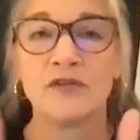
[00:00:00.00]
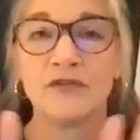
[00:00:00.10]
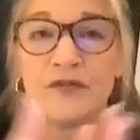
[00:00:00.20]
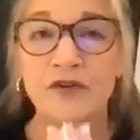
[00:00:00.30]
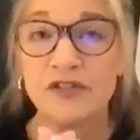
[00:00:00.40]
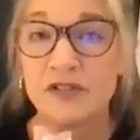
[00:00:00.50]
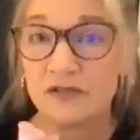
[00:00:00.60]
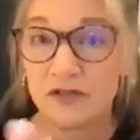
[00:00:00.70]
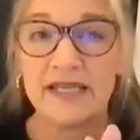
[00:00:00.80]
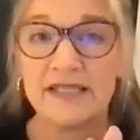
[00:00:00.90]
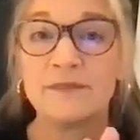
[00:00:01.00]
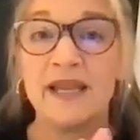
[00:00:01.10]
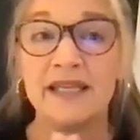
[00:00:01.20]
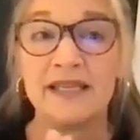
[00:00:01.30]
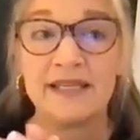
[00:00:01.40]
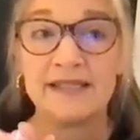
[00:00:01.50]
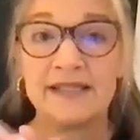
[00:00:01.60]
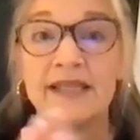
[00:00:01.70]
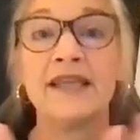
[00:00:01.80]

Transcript: So the first thing is make it easy.